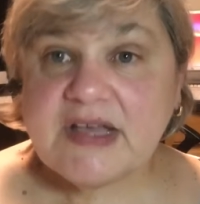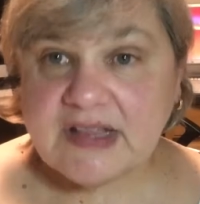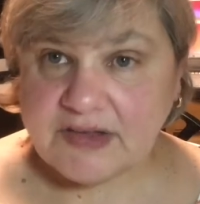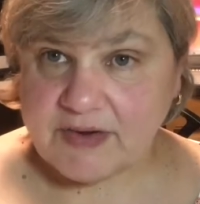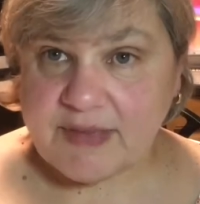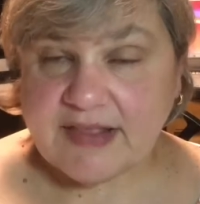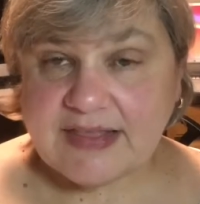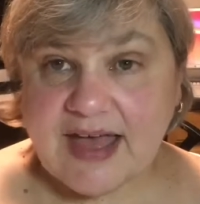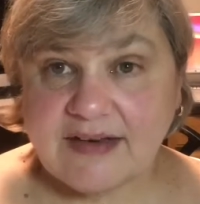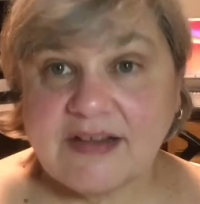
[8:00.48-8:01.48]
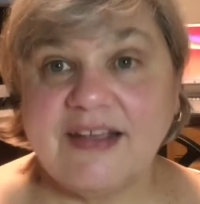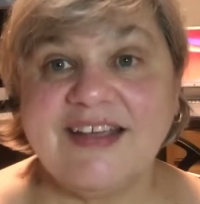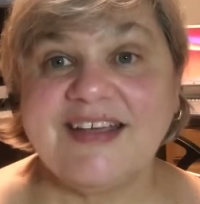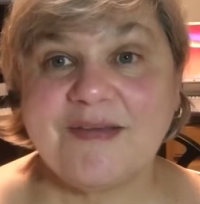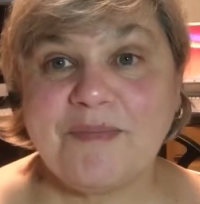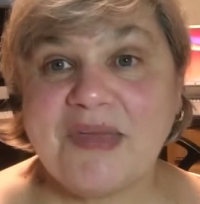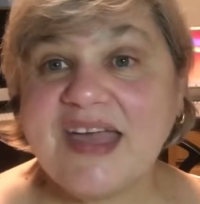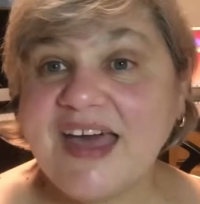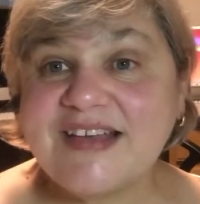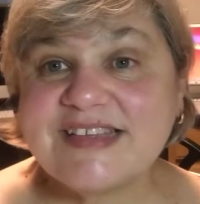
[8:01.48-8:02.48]
clear about that,
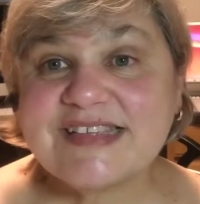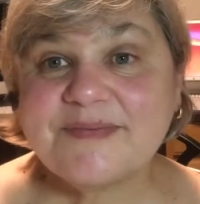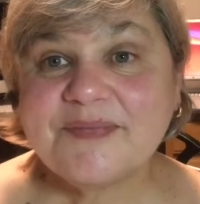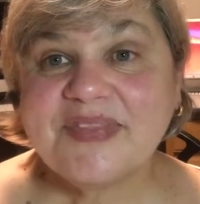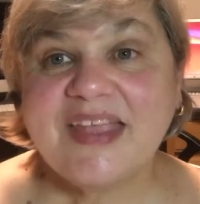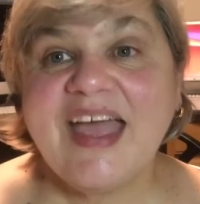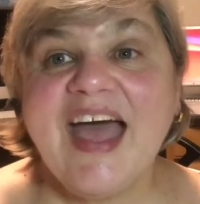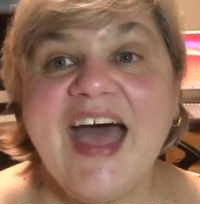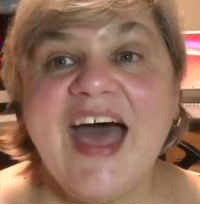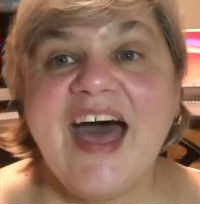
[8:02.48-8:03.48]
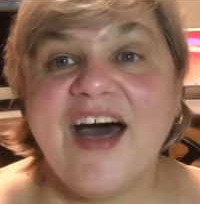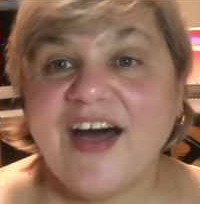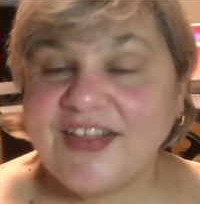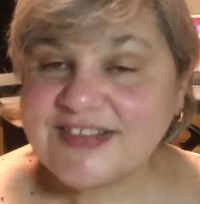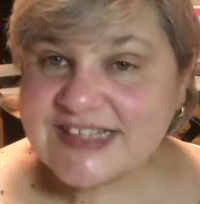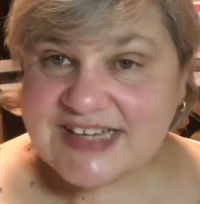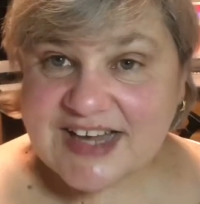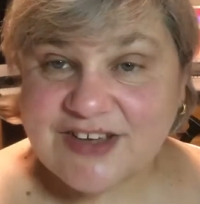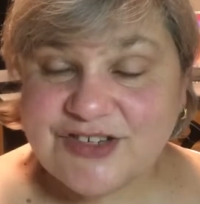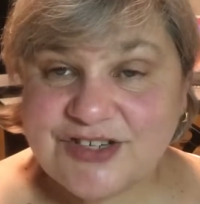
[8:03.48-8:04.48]
because on the
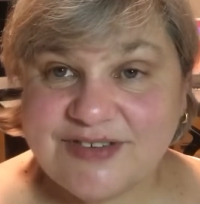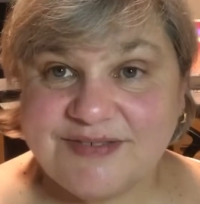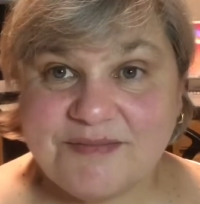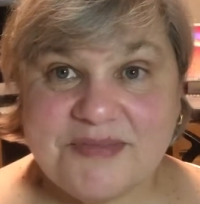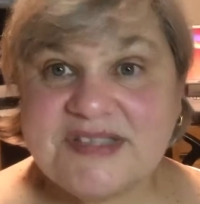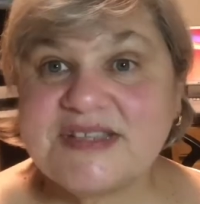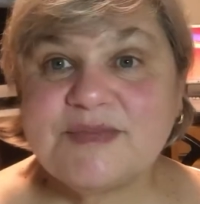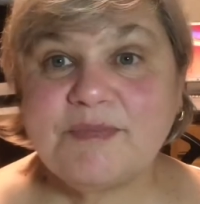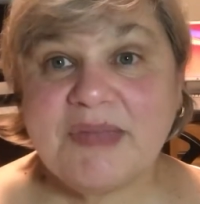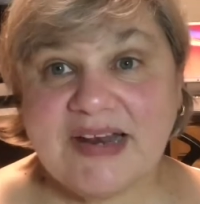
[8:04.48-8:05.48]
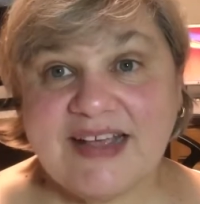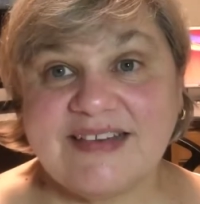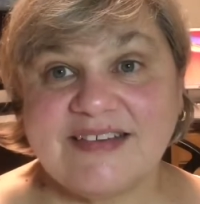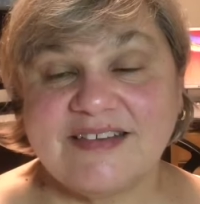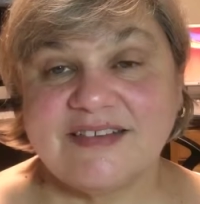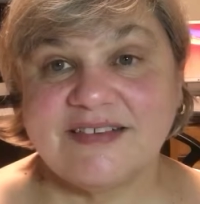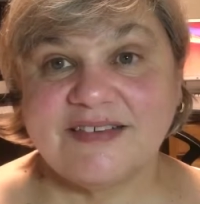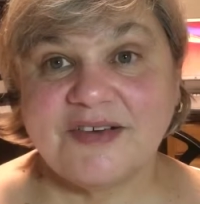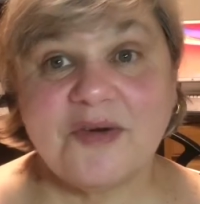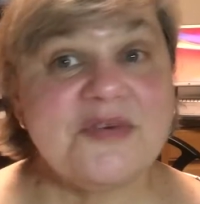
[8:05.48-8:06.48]
stage, Mrs. Bennett
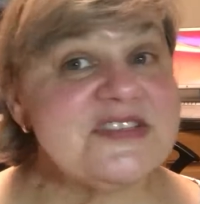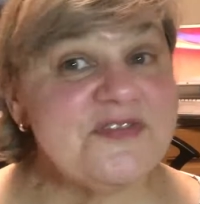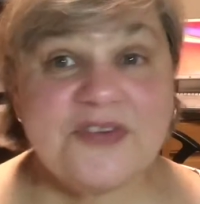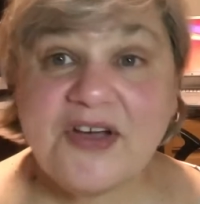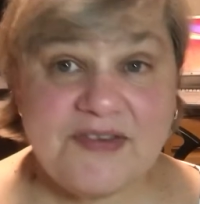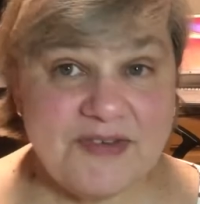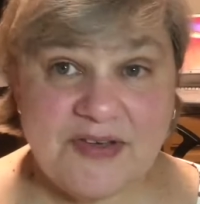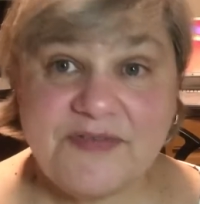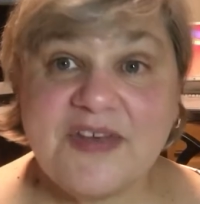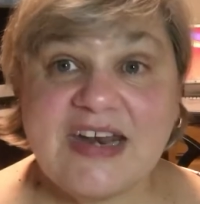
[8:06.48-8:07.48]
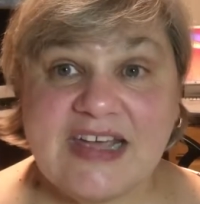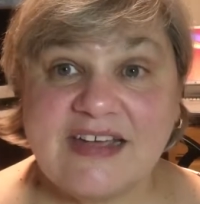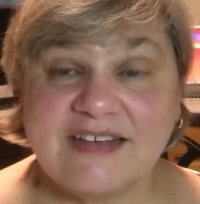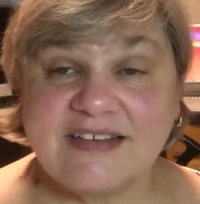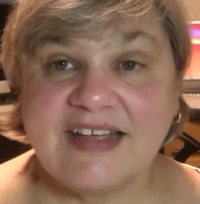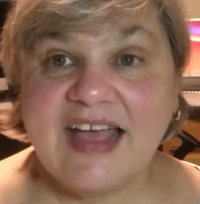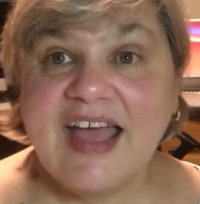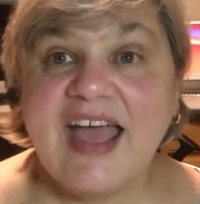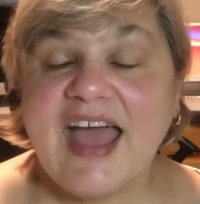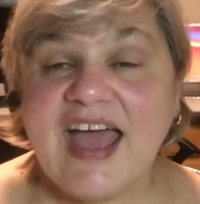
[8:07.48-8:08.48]
was very, very funny,
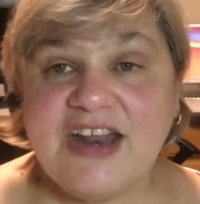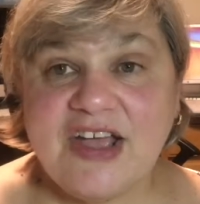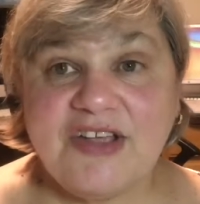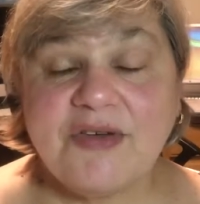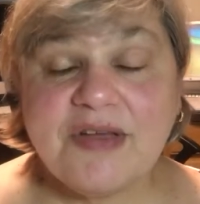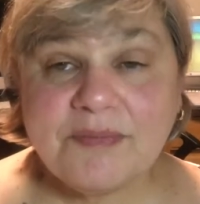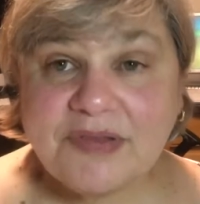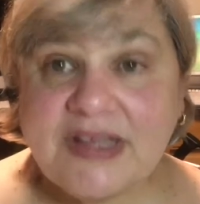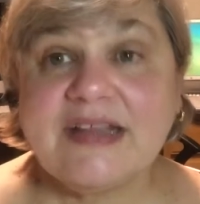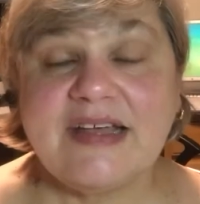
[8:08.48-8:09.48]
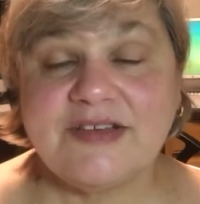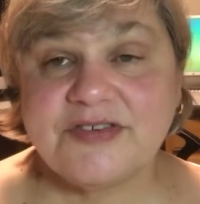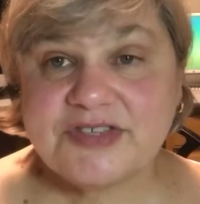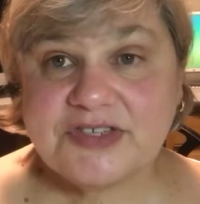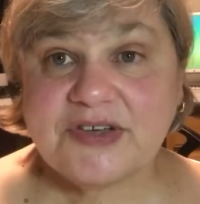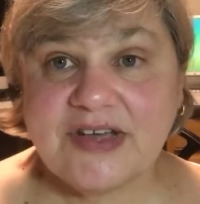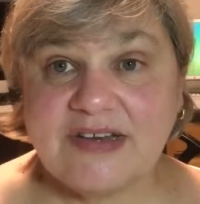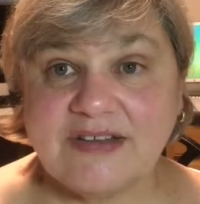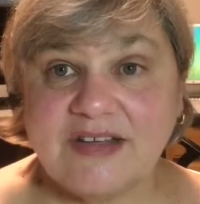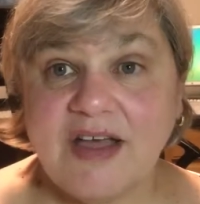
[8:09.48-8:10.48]
and yet you completely
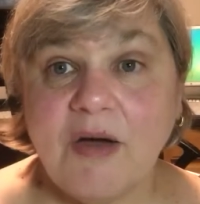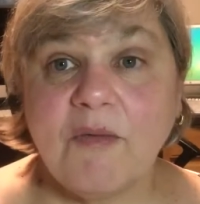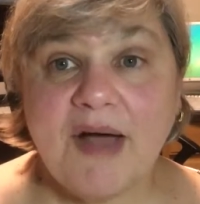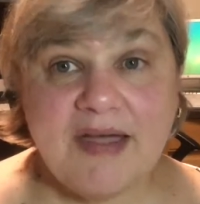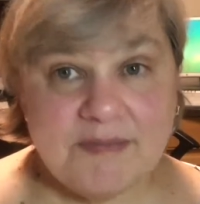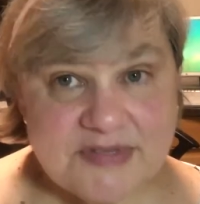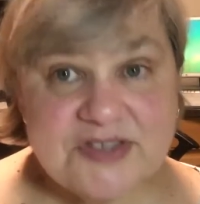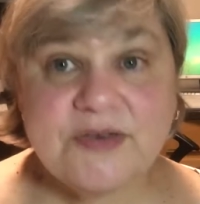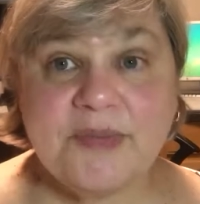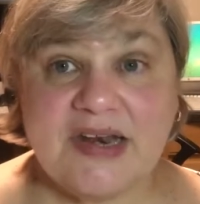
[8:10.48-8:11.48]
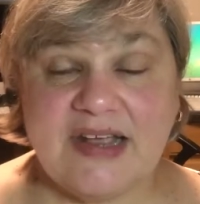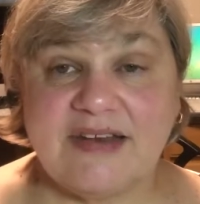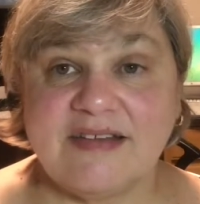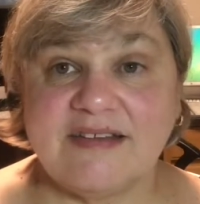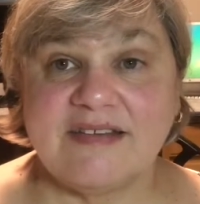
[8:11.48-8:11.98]
understood why Mr. Bennett